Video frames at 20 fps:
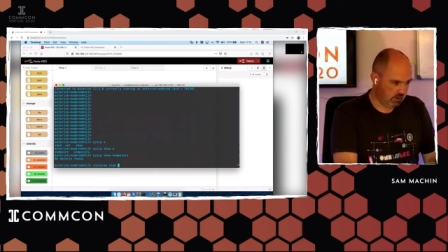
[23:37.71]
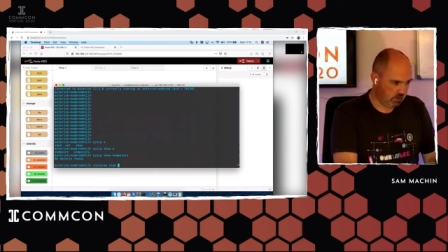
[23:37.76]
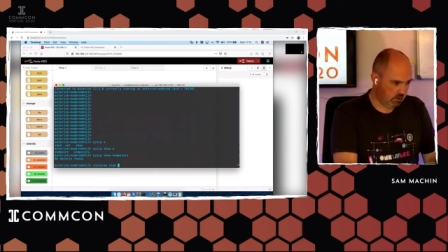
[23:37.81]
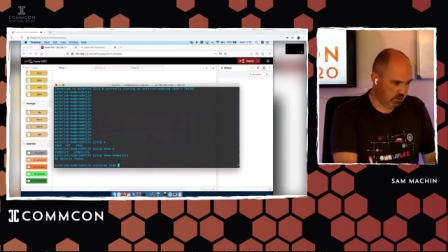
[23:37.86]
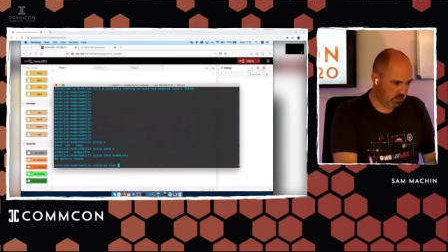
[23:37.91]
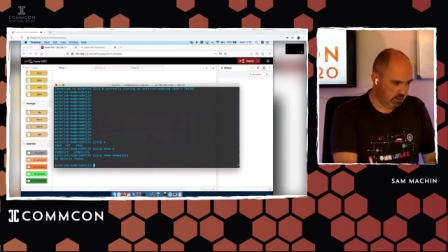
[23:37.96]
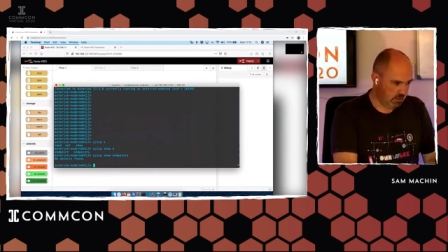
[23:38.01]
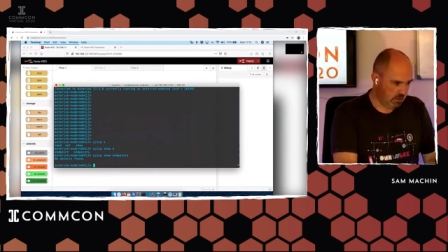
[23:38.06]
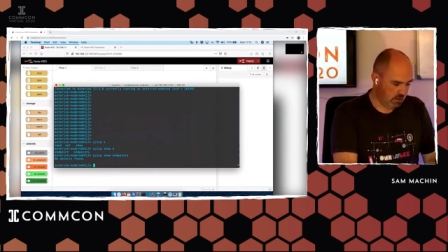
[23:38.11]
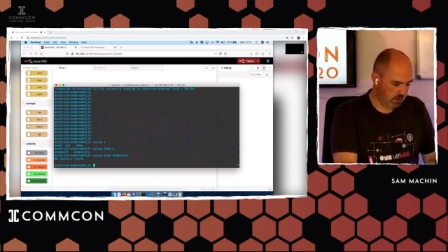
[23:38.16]

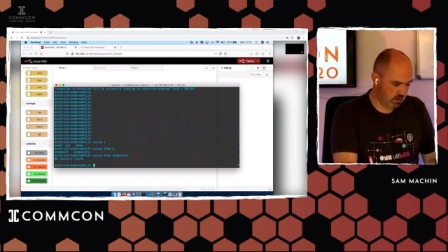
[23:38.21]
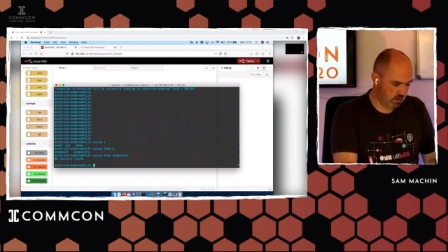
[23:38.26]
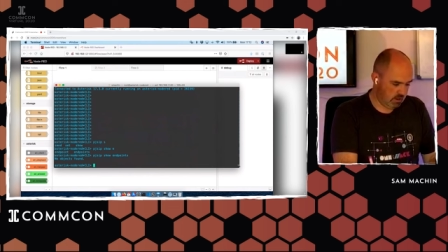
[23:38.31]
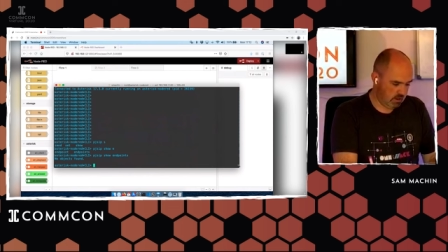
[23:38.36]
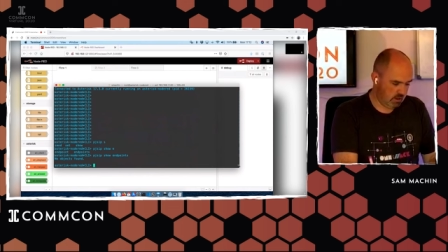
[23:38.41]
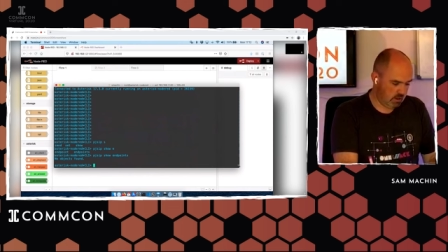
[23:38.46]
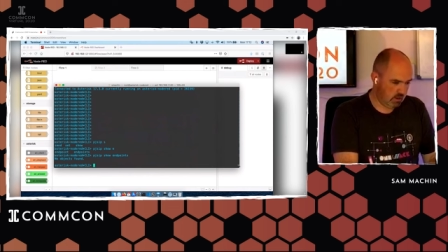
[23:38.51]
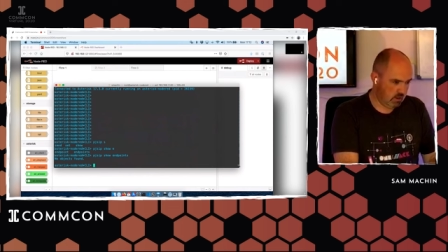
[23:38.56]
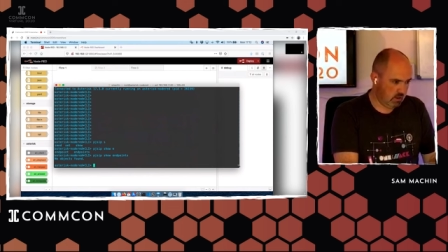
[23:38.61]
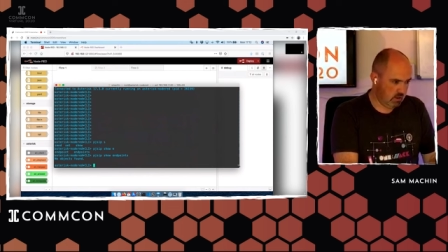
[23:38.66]
And I
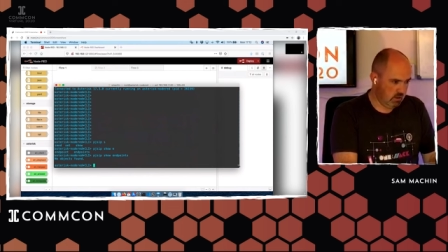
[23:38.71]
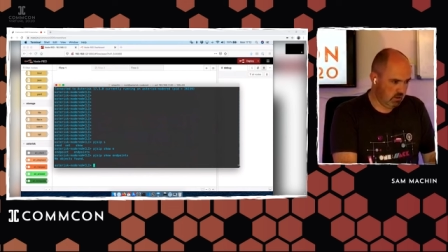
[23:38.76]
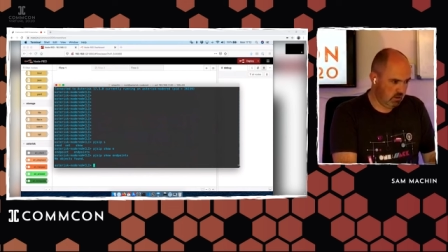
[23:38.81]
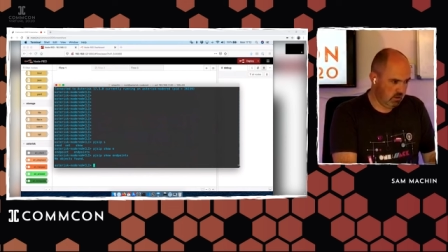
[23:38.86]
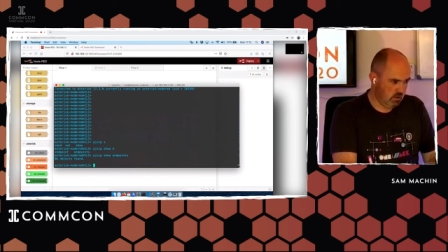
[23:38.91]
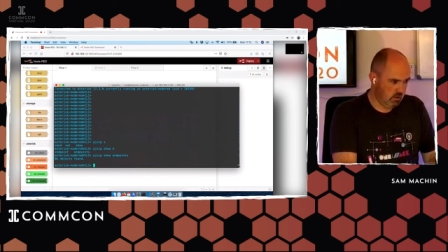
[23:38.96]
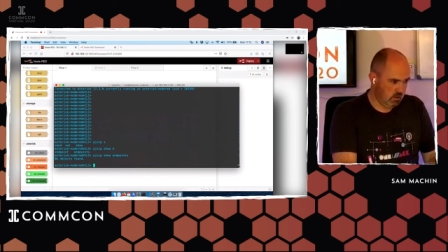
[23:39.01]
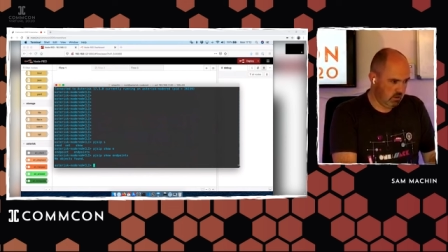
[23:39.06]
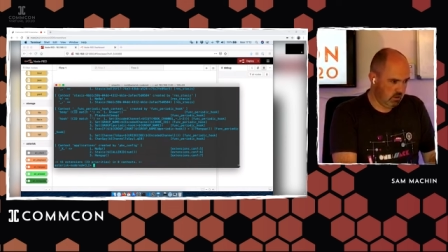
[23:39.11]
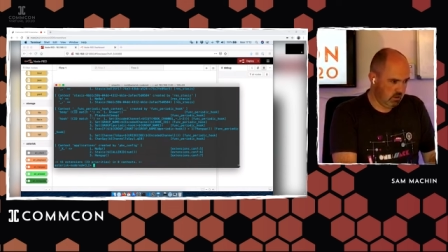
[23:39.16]
think
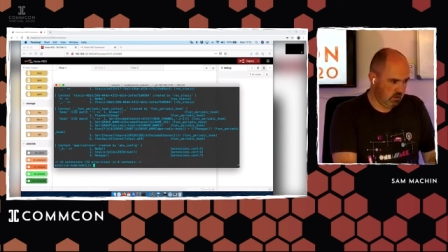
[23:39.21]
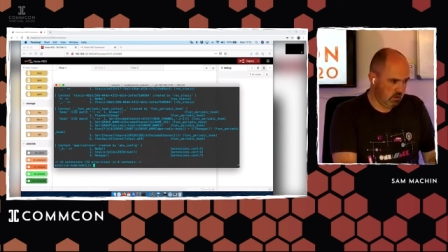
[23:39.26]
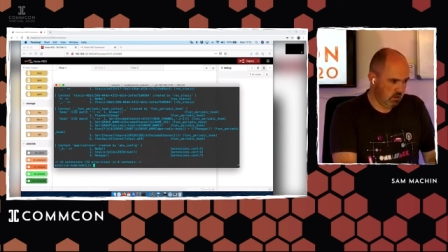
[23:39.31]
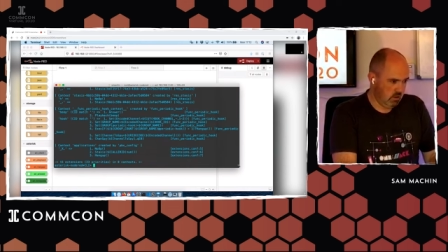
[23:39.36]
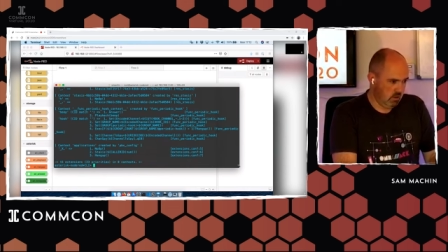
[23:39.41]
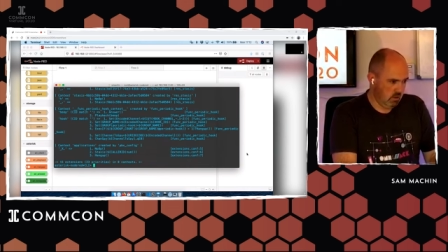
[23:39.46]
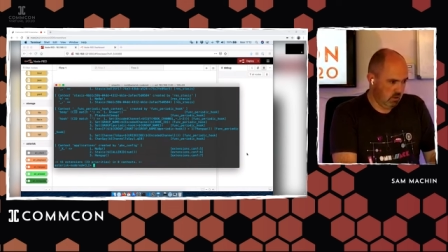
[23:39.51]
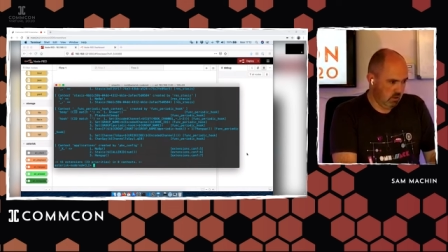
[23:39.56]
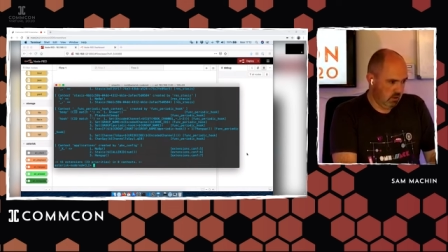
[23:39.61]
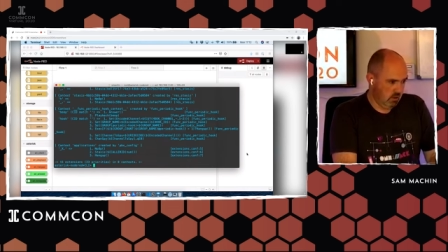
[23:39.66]

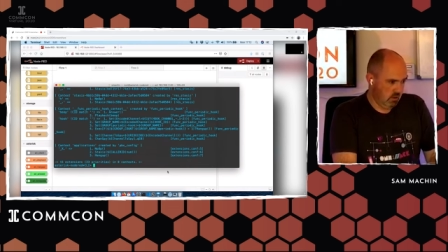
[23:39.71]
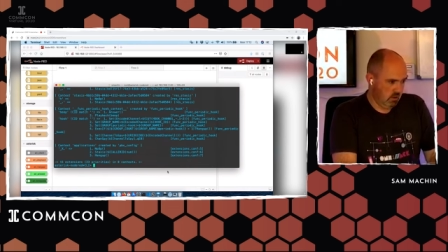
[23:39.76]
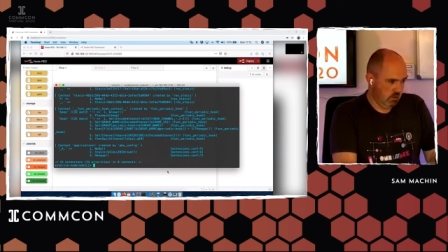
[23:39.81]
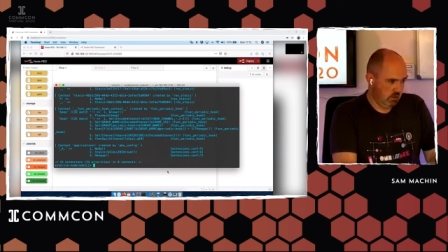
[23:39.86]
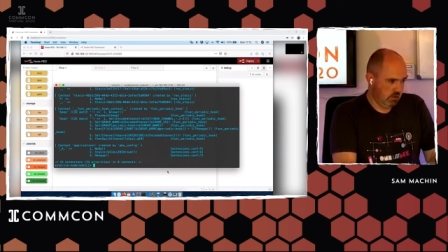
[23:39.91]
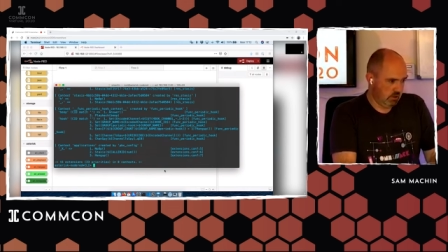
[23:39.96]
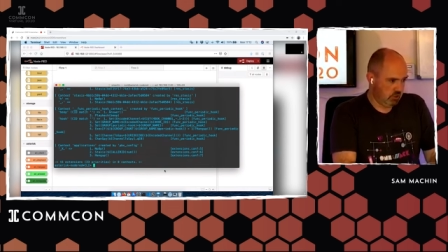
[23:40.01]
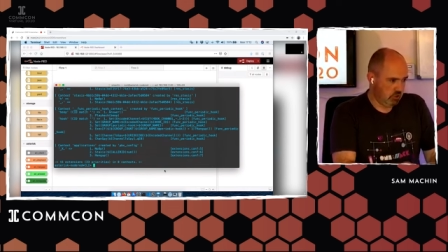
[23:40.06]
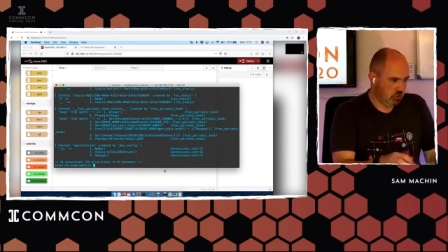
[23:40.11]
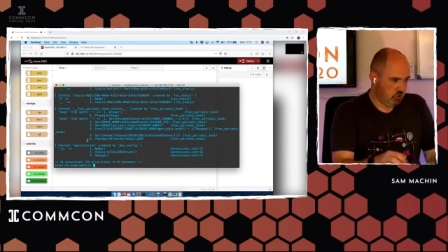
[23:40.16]

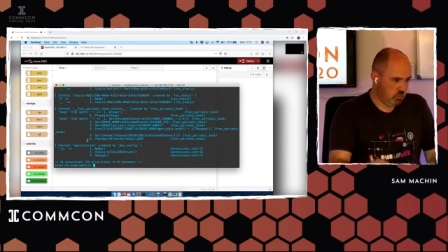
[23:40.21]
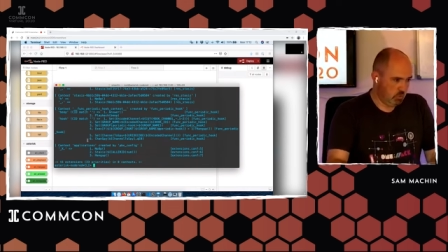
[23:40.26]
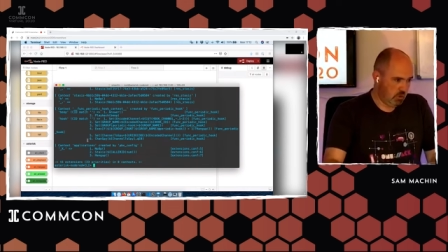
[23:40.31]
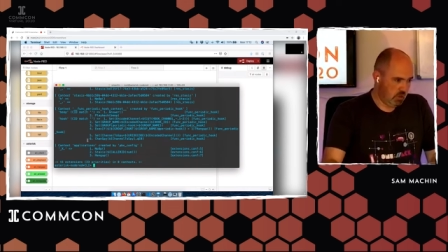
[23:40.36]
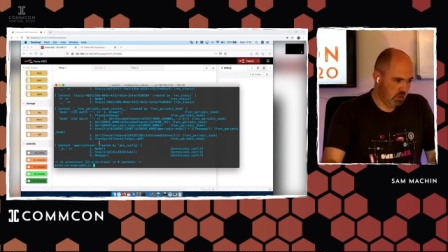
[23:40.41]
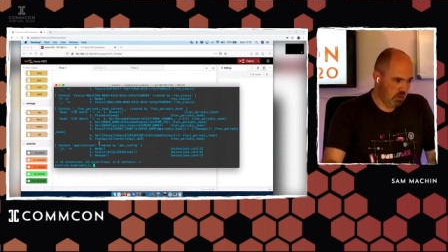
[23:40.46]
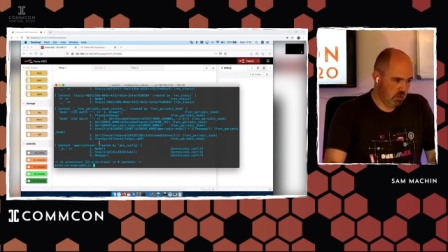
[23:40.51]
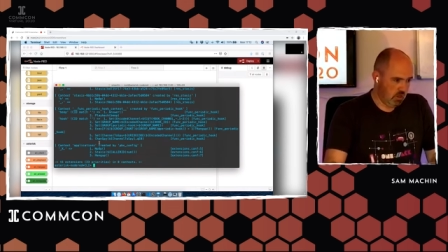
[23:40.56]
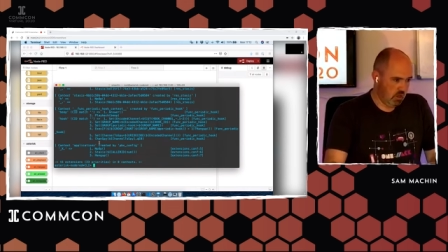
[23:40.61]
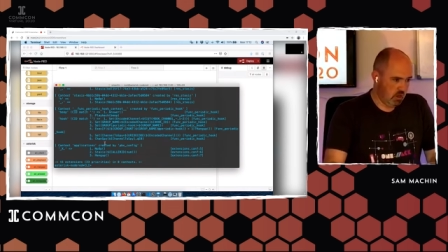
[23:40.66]
there
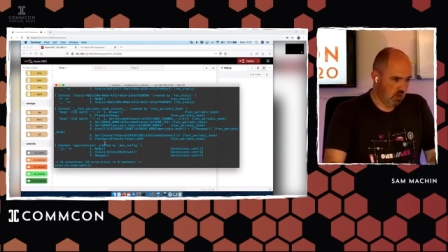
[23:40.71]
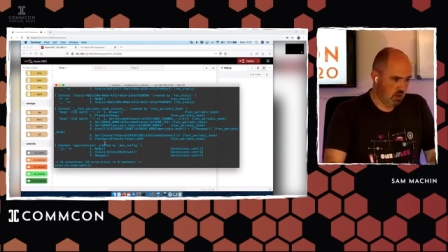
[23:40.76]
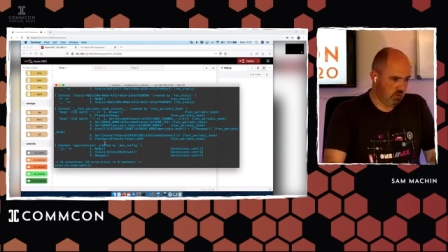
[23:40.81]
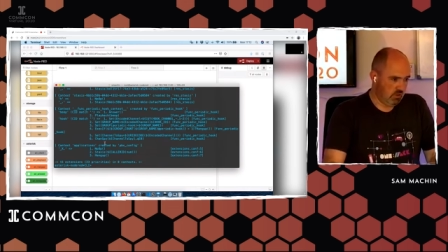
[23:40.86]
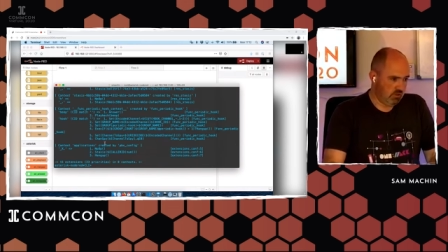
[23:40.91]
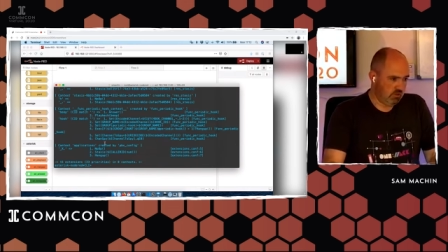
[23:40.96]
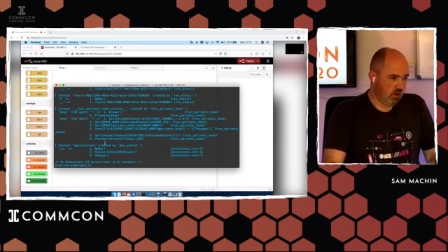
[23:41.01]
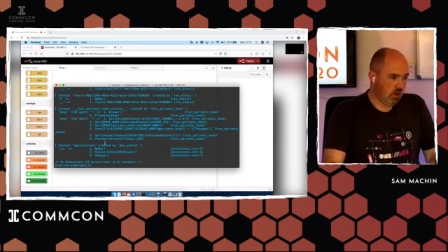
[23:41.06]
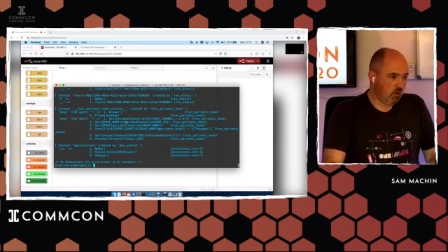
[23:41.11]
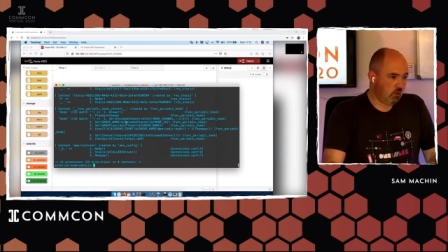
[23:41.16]
should be
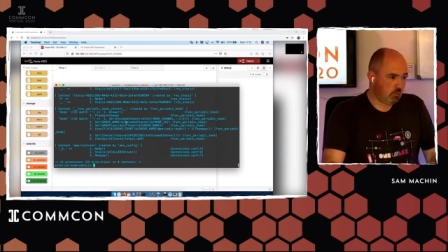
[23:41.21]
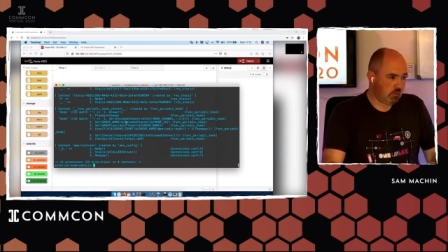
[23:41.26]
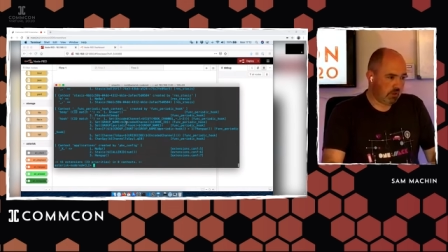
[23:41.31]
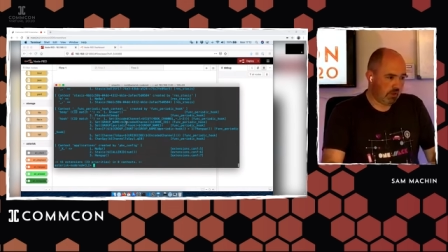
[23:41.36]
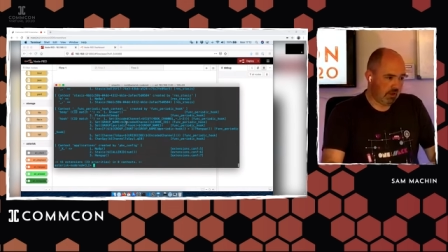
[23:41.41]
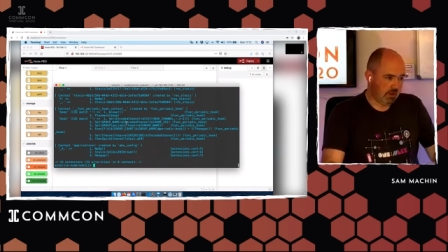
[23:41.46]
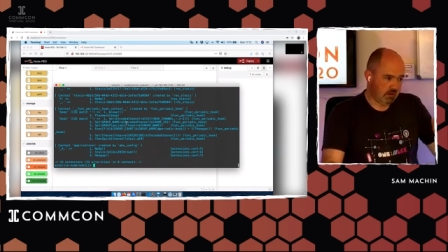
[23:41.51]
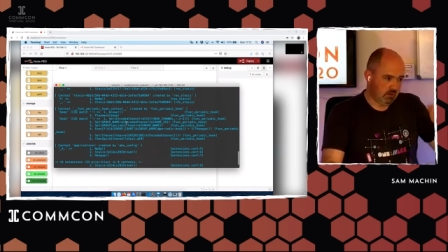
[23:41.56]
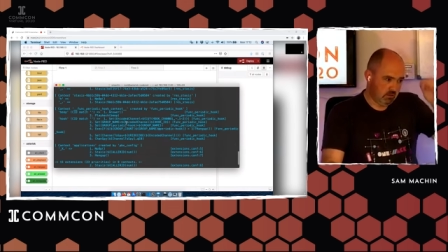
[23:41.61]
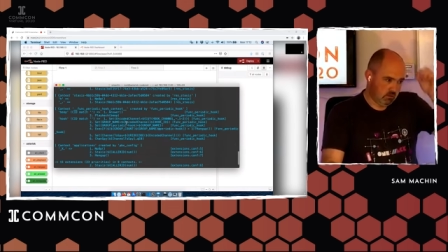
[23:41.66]
the dial
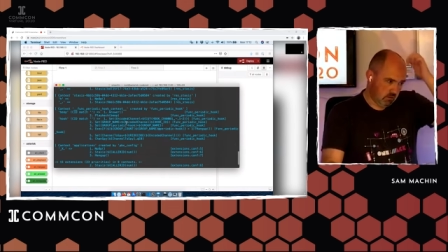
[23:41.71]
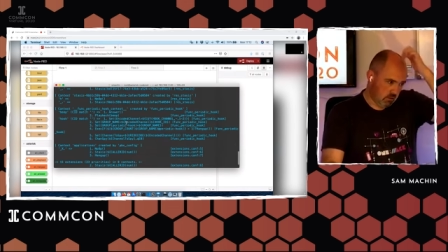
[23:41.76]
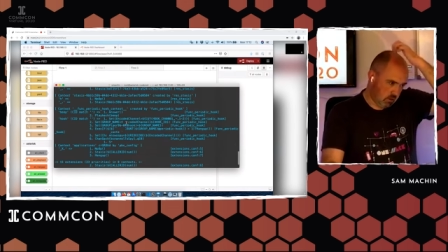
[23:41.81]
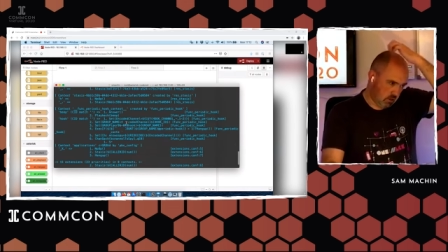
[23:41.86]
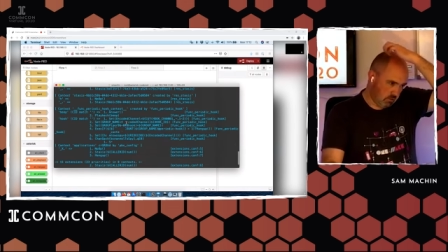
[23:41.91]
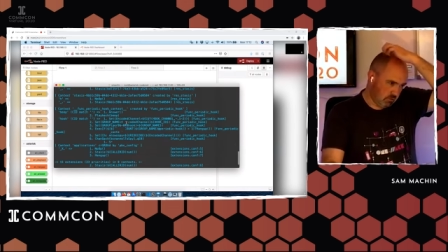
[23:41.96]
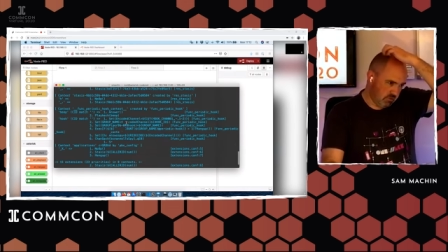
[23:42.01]
plan.